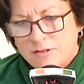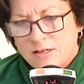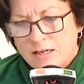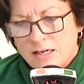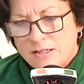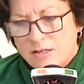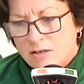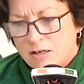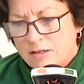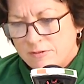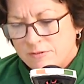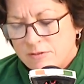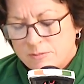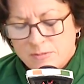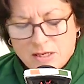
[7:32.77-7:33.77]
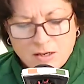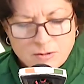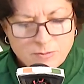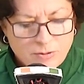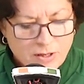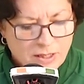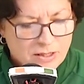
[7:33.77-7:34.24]
My
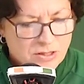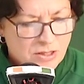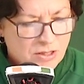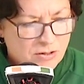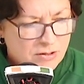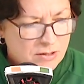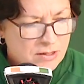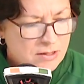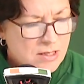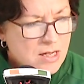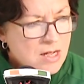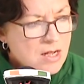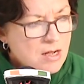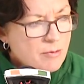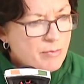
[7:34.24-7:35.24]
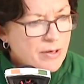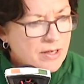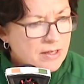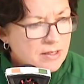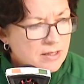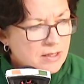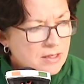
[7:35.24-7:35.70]
heart breaks, you know.
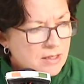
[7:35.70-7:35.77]
But